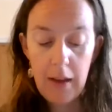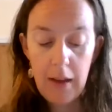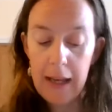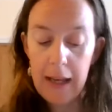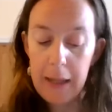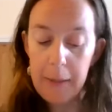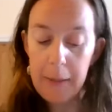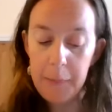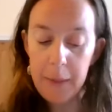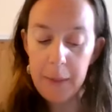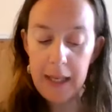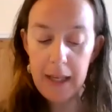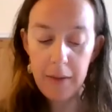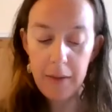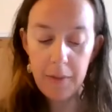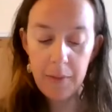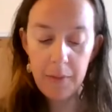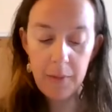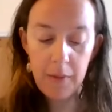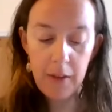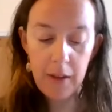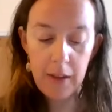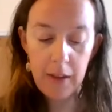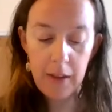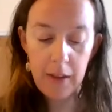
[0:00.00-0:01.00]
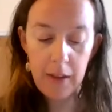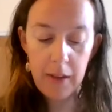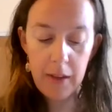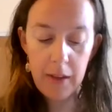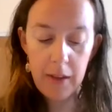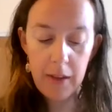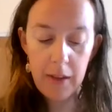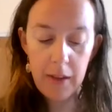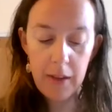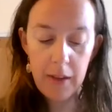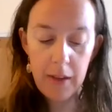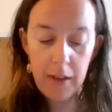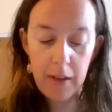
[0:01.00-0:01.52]
And B,
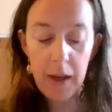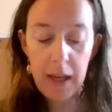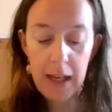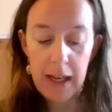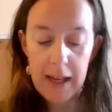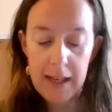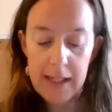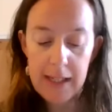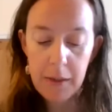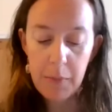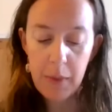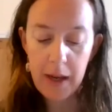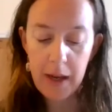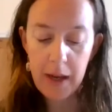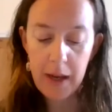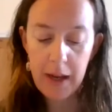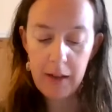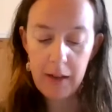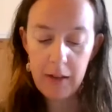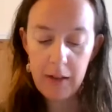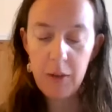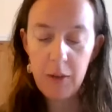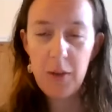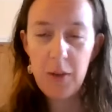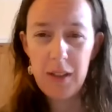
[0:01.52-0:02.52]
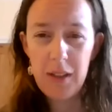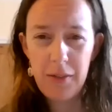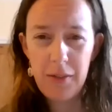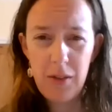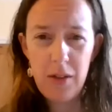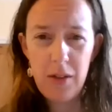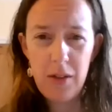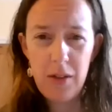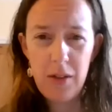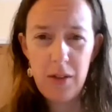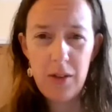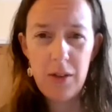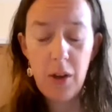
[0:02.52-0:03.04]
that although here is a man who has
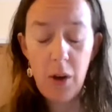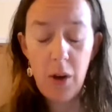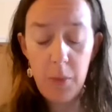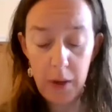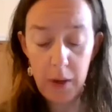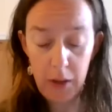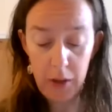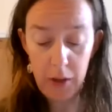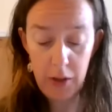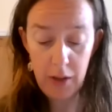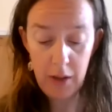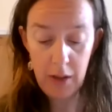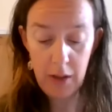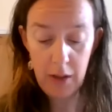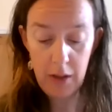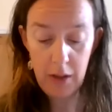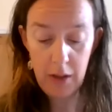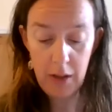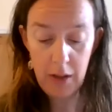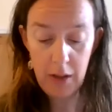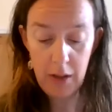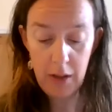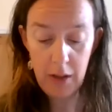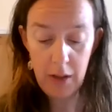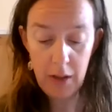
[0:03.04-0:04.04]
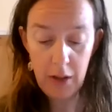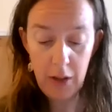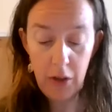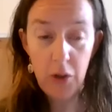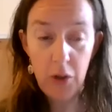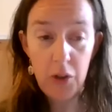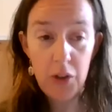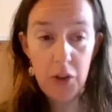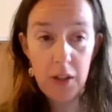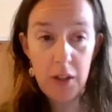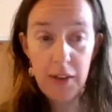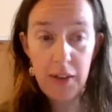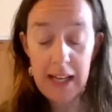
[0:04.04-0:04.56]
suffered so much,
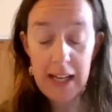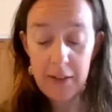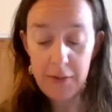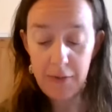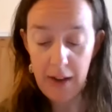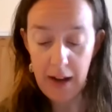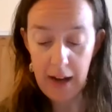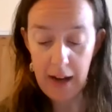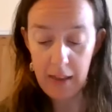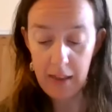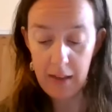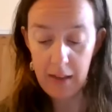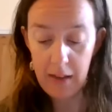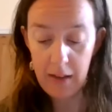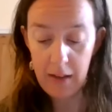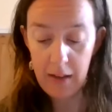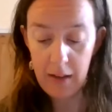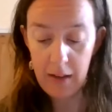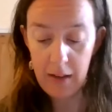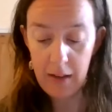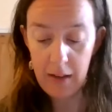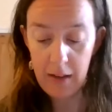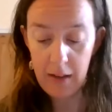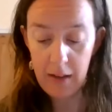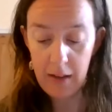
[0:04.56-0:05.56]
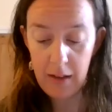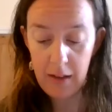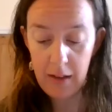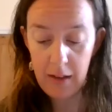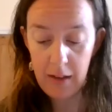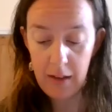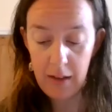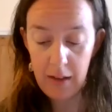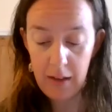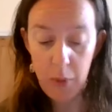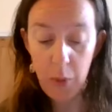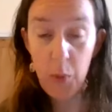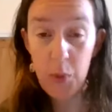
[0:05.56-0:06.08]
not just for his faith,
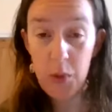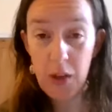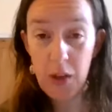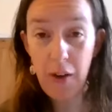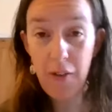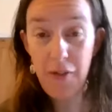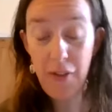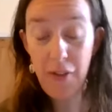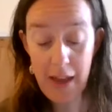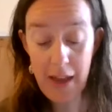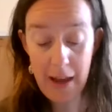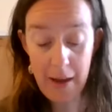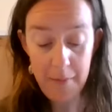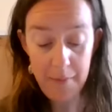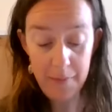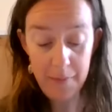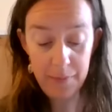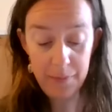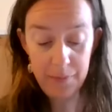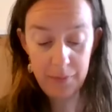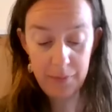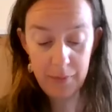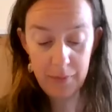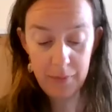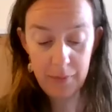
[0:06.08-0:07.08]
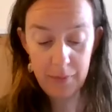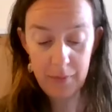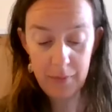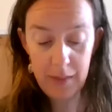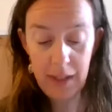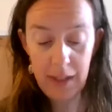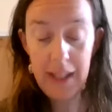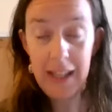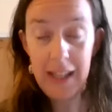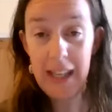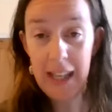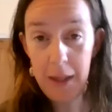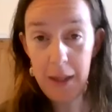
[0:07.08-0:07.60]
but also for them.
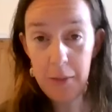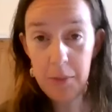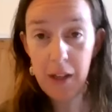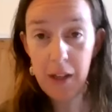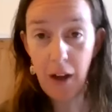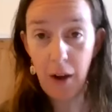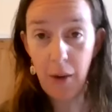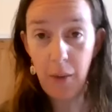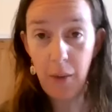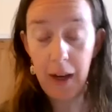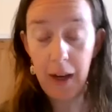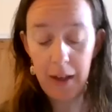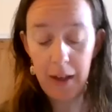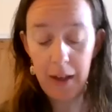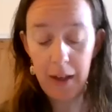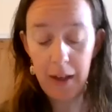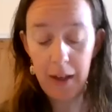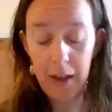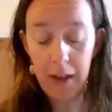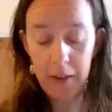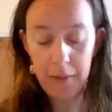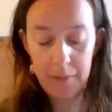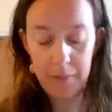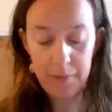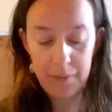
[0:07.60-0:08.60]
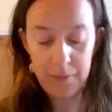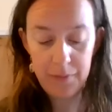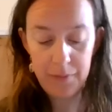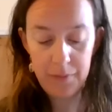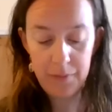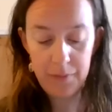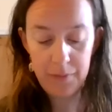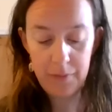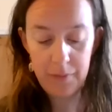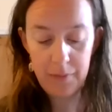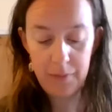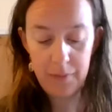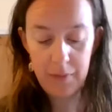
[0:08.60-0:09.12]
He keeps going.
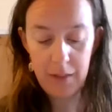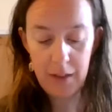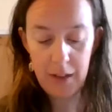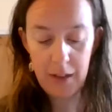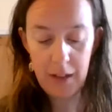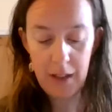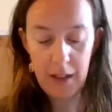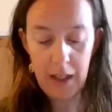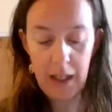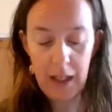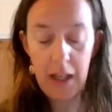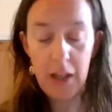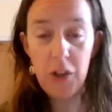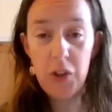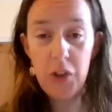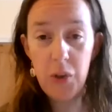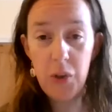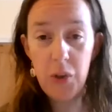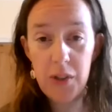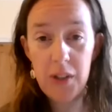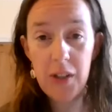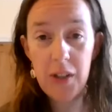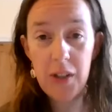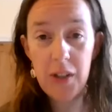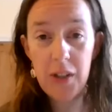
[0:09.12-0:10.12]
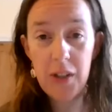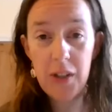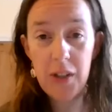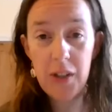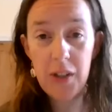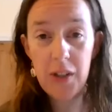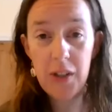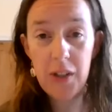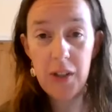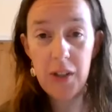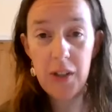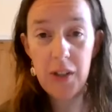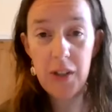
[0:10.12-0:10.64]
He endures so
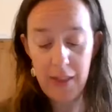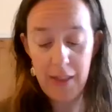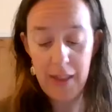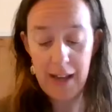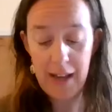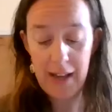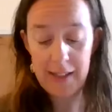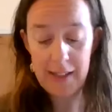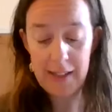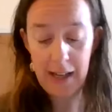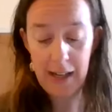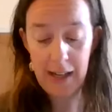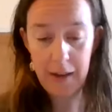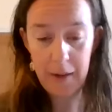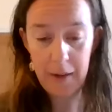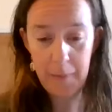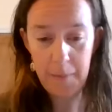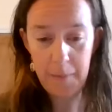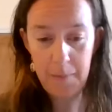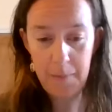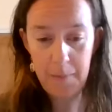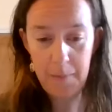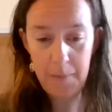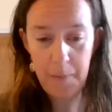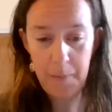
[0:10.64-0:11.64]
much for their sake.